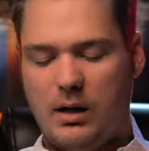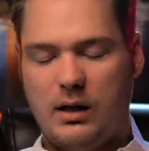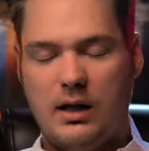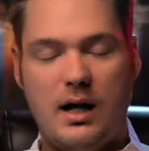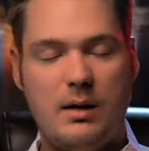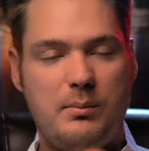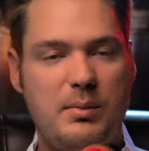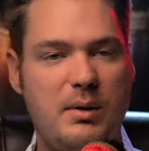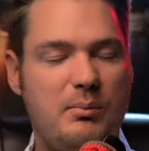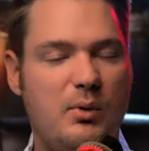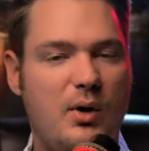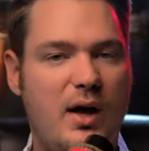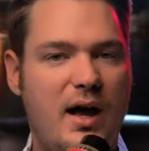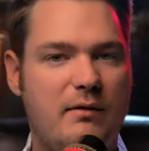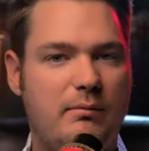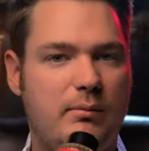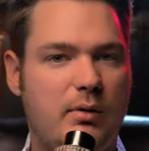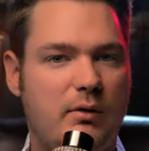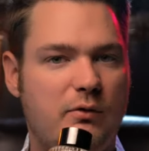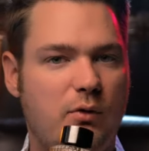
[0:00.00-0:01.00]
lot of people
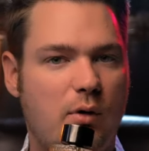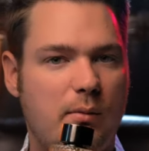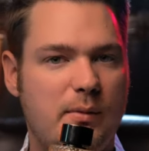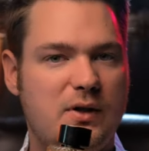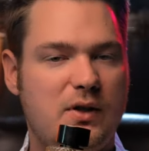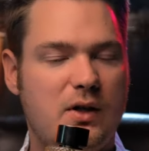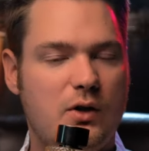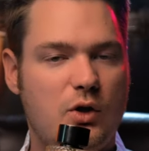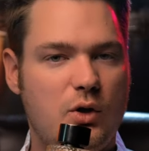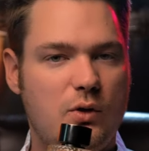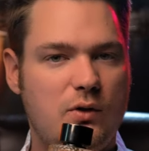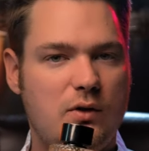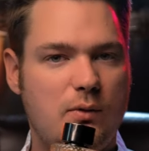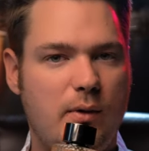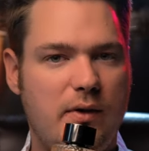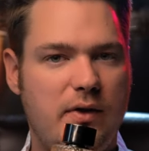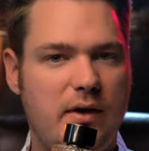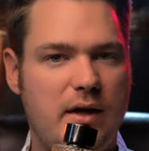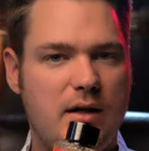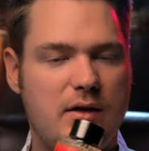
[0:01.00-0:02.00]
have performance issues
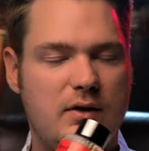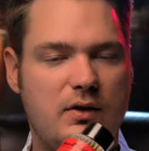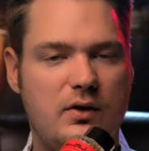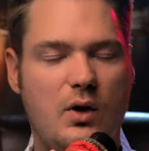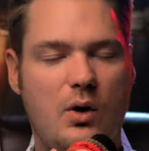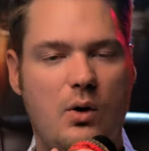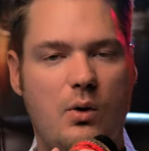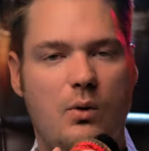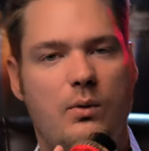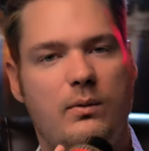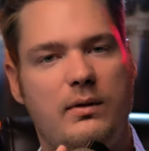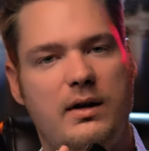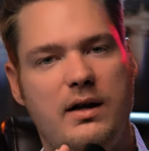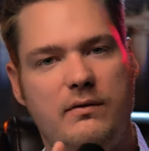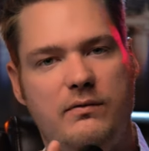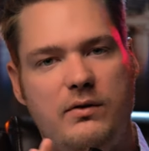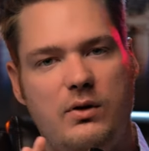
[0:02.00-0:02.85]
with it. So if